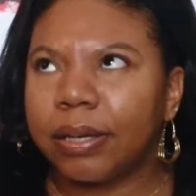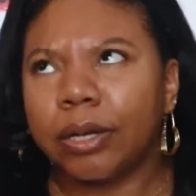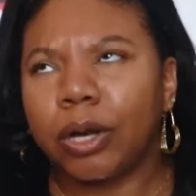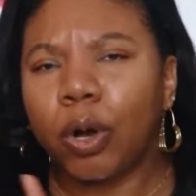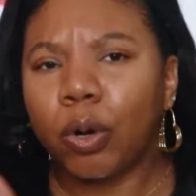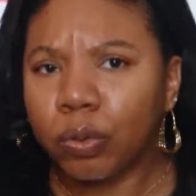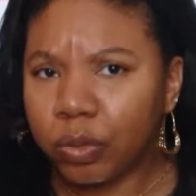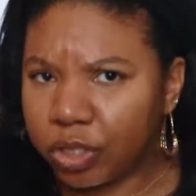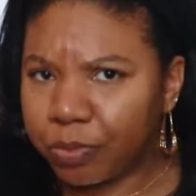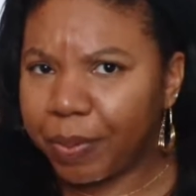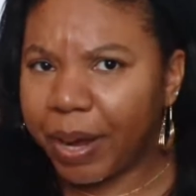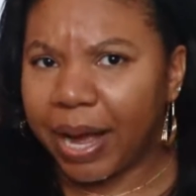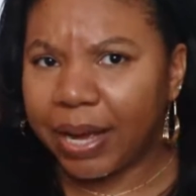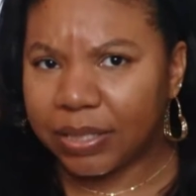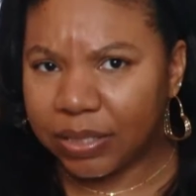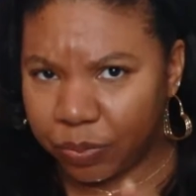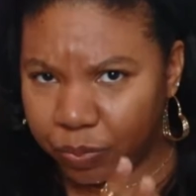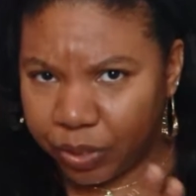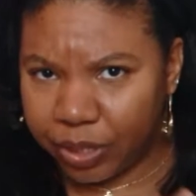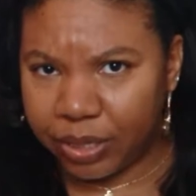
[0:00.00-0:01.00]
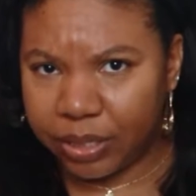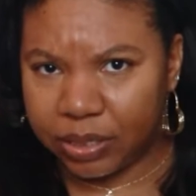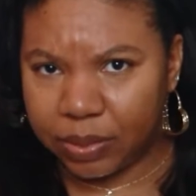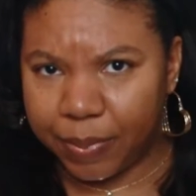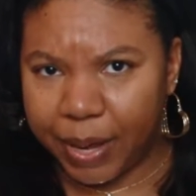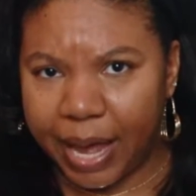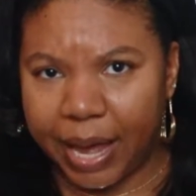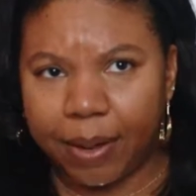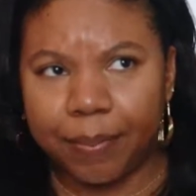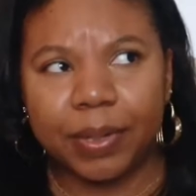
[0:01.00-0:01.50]
Coach box with this
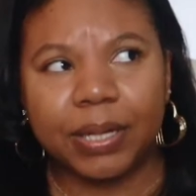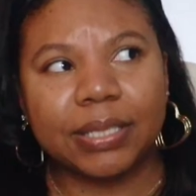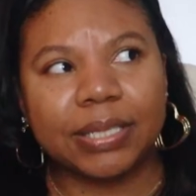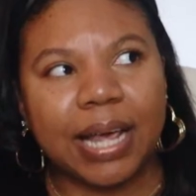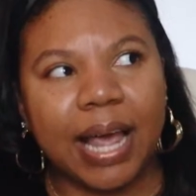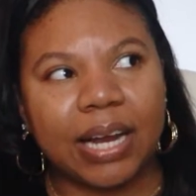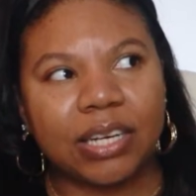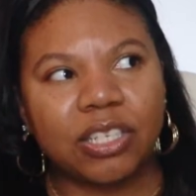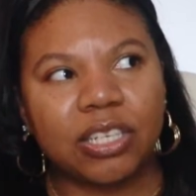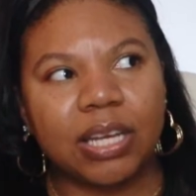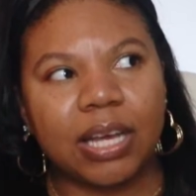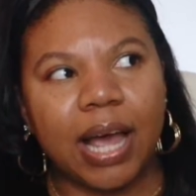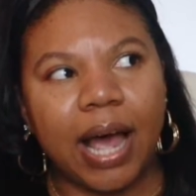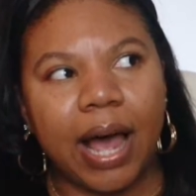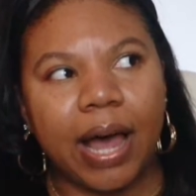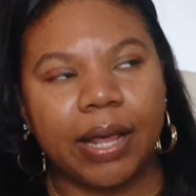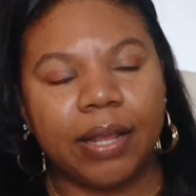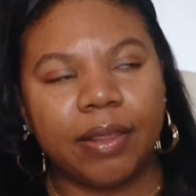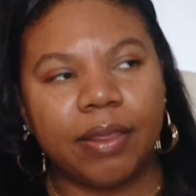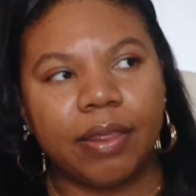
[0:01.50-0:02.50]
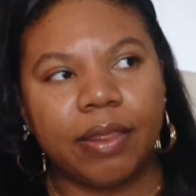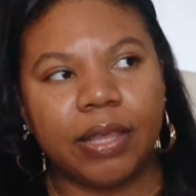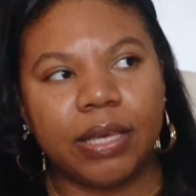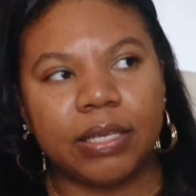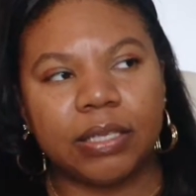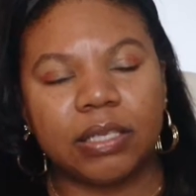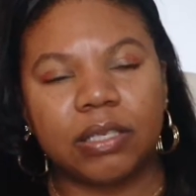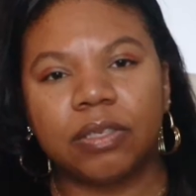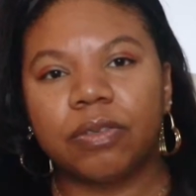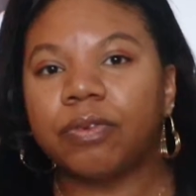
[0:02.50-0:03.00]
bag because I actually got
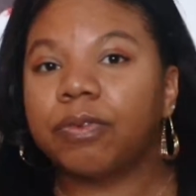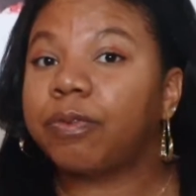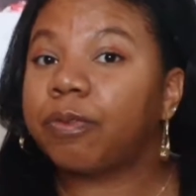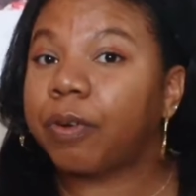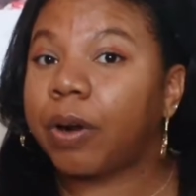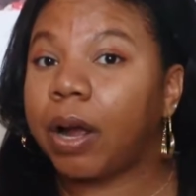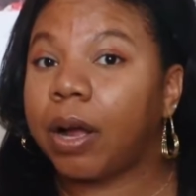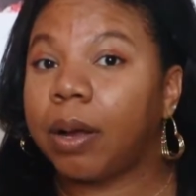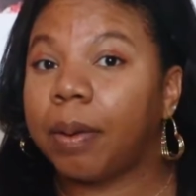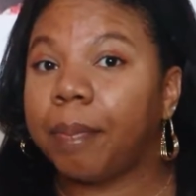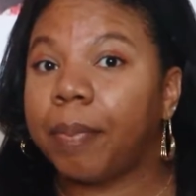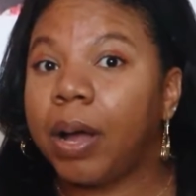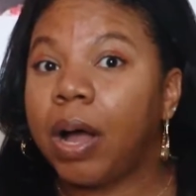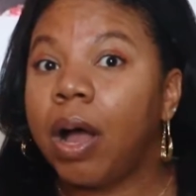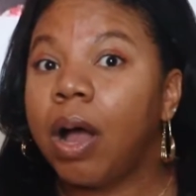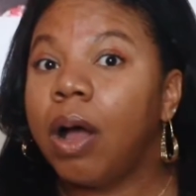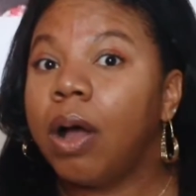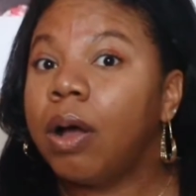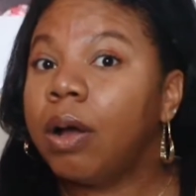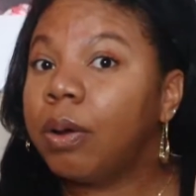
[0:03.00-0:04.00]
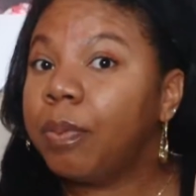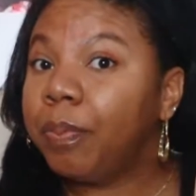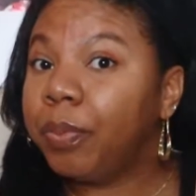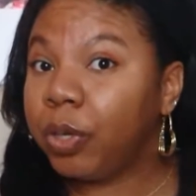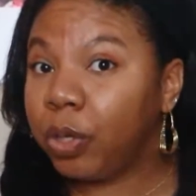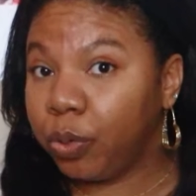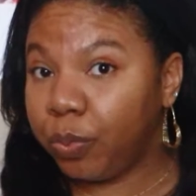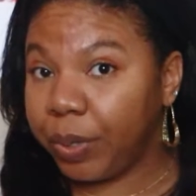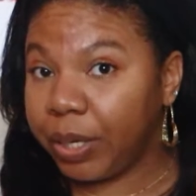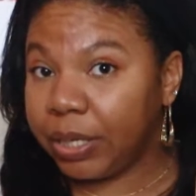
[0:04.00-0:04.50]
this from
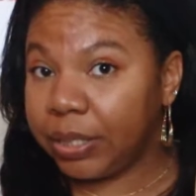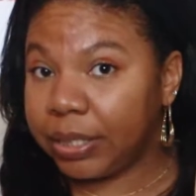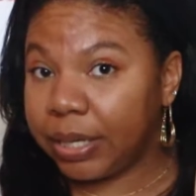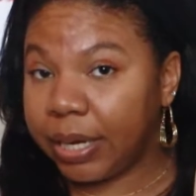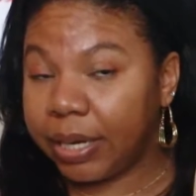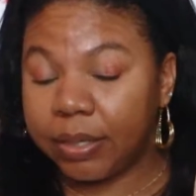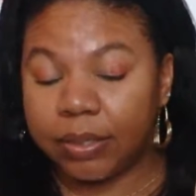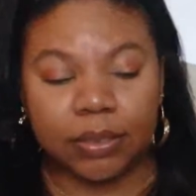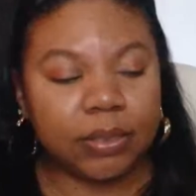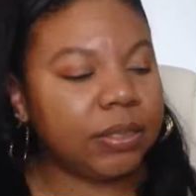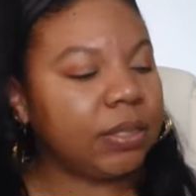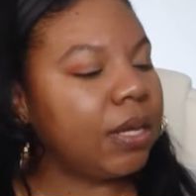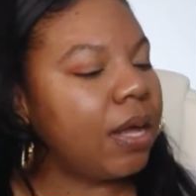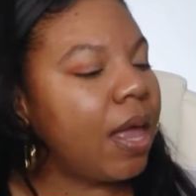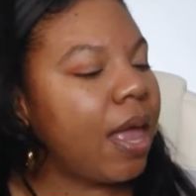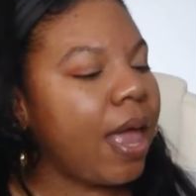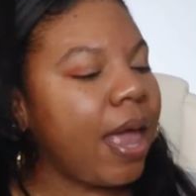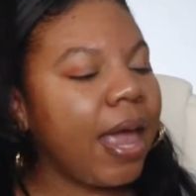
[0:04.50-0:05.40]
Bloomingdale's.